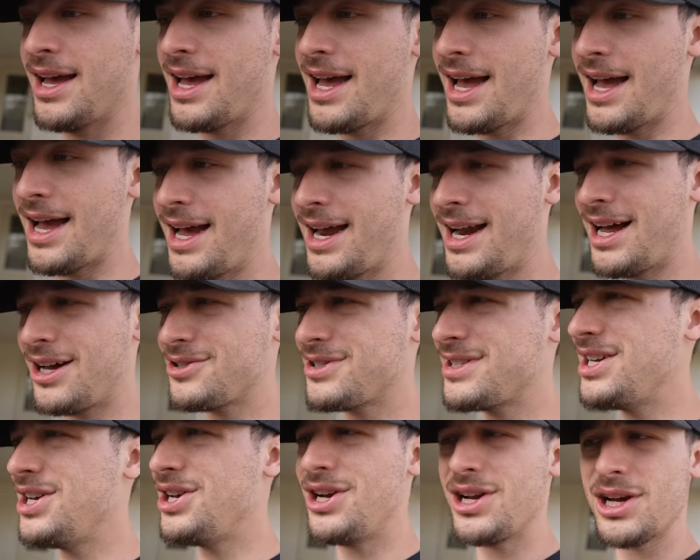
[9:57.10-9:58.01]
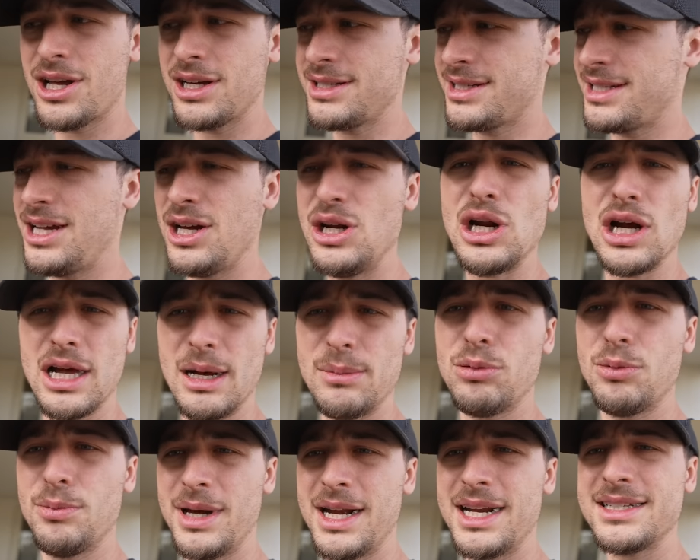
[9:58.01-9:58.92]
And I'll see you in a
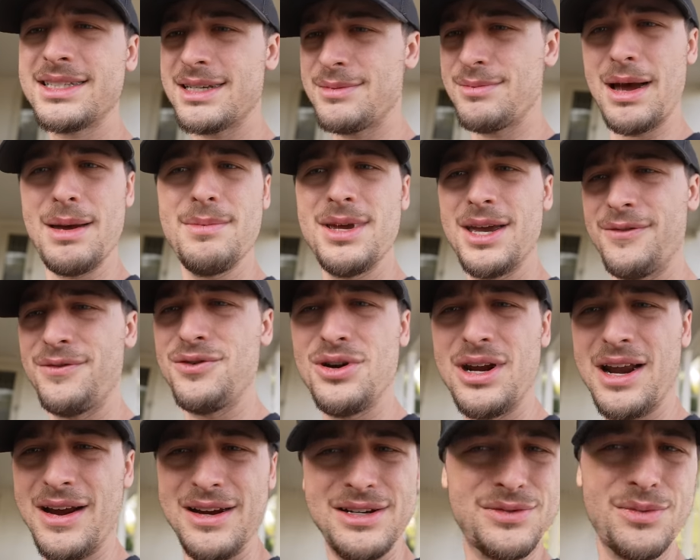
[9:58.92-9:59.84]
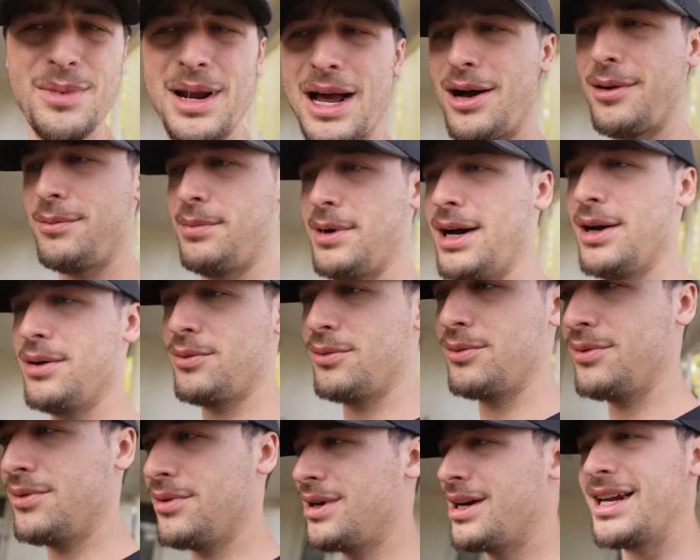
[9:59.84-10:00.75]
couple minutes. It might be a few days from now,
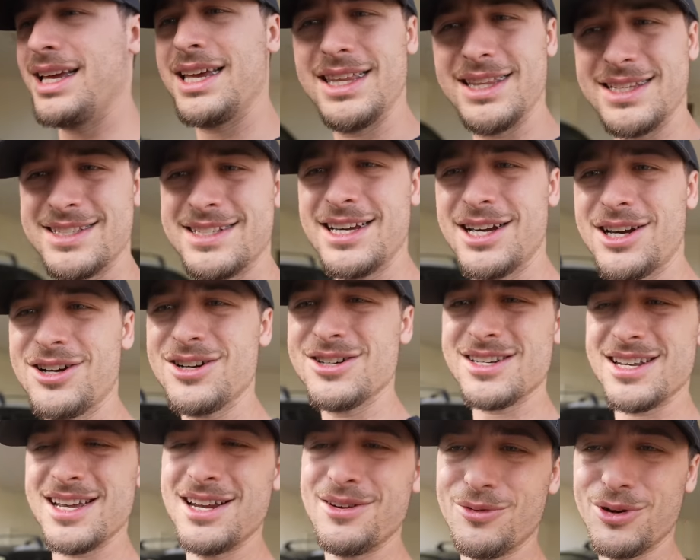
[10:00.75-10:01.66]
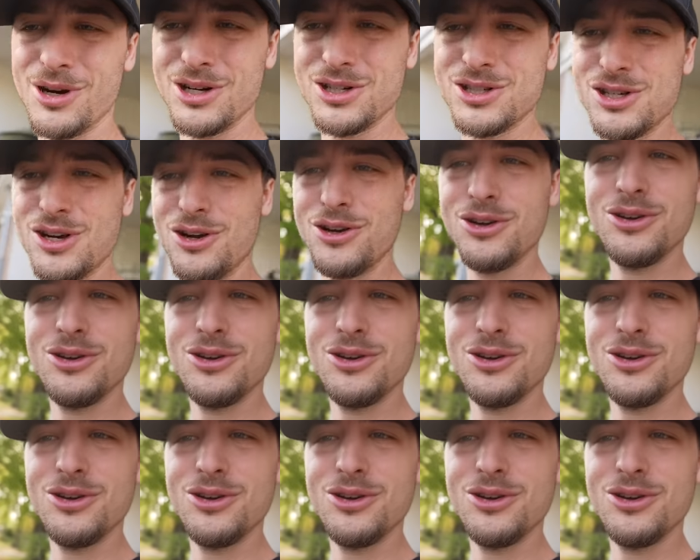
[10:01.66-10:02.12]
but we're gonna get the stickers and we're gonna show